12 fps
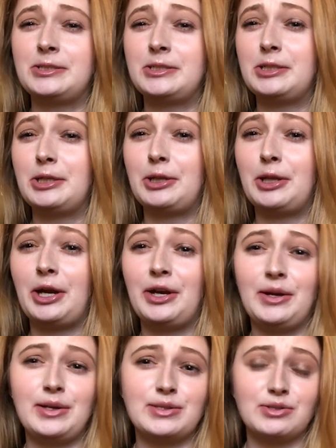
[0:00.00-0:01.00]

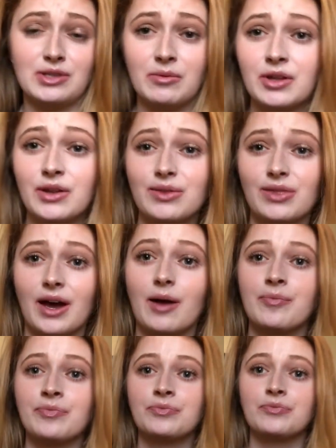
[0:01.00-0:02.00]
cheilitis or something like
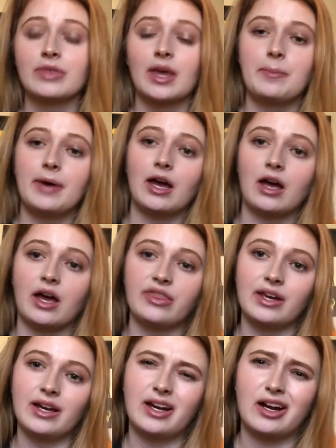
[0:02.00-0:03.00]
that. But I
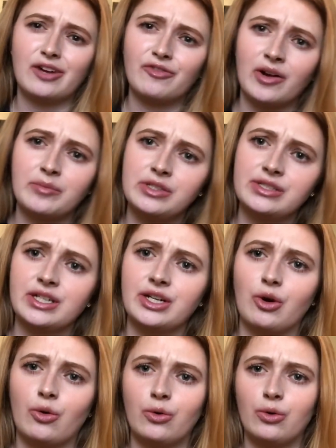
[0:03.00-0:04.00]
think I got it from using
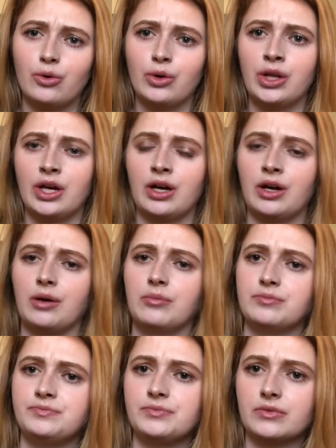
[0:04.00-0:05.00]
an old
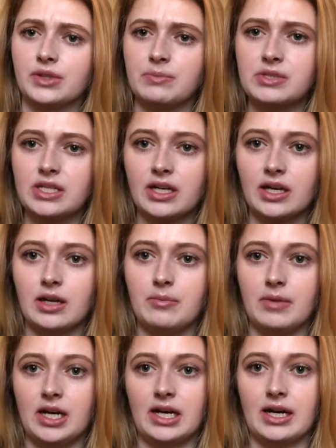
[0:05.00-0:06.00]
lipstick
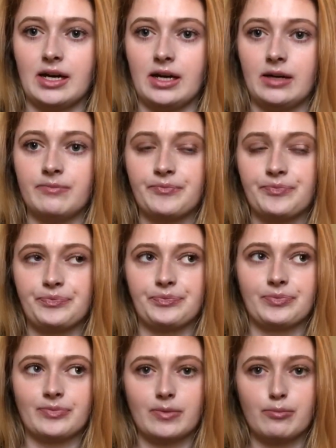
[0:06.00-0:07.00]
in my
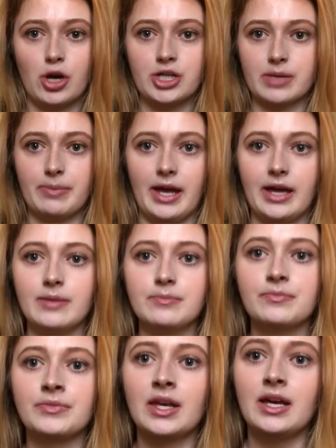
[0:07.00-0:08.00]
Project Pan.
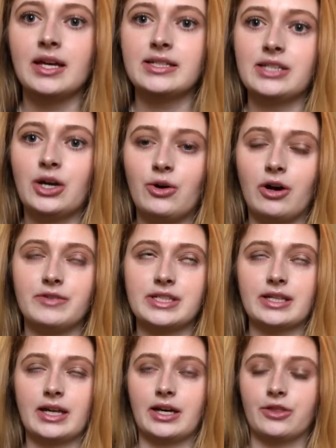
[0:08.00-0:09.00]
So
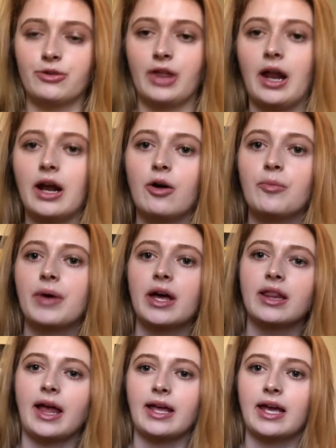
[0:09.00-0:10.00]
obviously like I threw that out.
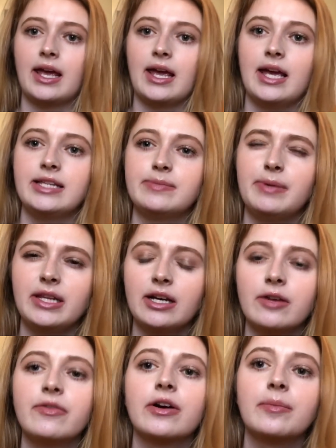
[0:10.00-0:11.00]
But like it's been
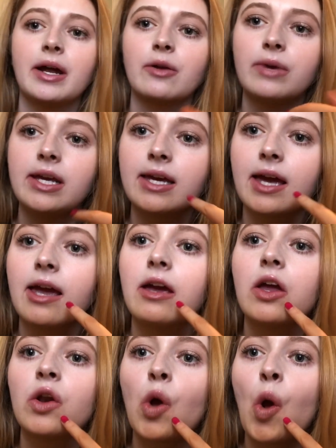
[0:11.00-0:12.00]
there for about a week
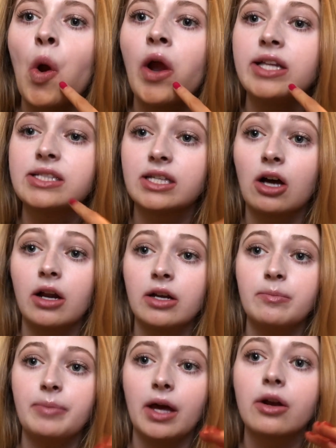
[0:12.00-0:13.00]
and it's
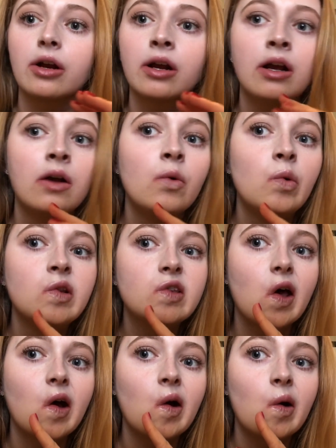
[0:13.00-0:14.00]
gotten better.
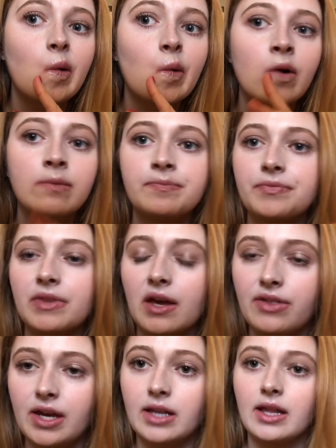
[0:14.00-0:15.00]
So
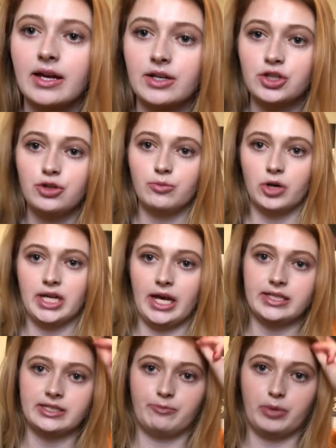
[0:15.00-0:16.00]
I think like 2 more
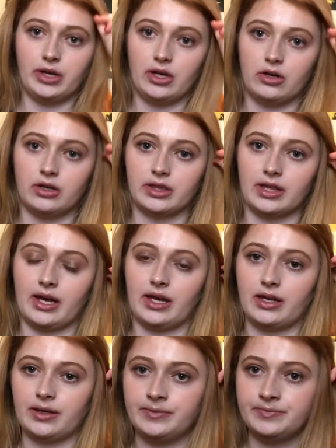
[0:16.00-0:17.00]
days of putting on
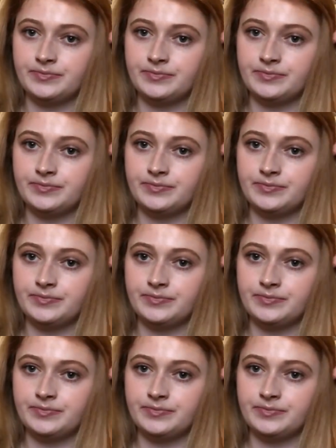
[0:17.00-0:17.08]
like,